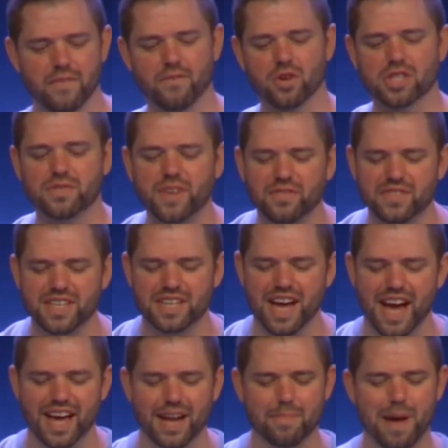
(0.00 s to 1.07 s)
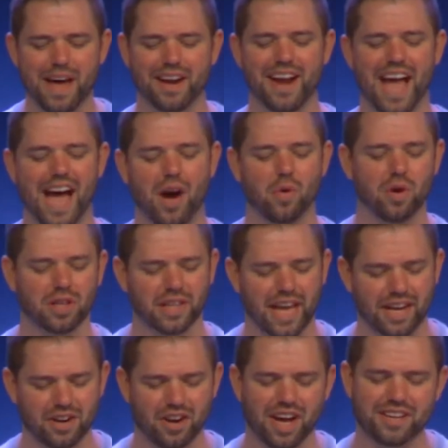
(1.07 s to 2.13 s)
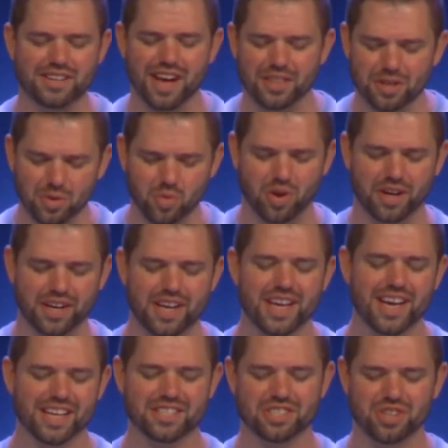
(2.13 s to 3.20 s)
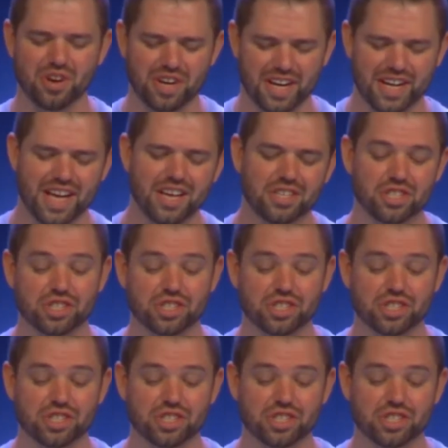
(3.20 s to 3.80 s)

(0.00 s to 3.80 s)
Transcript: In verse fifty-nine, about an hour later, another one asserted,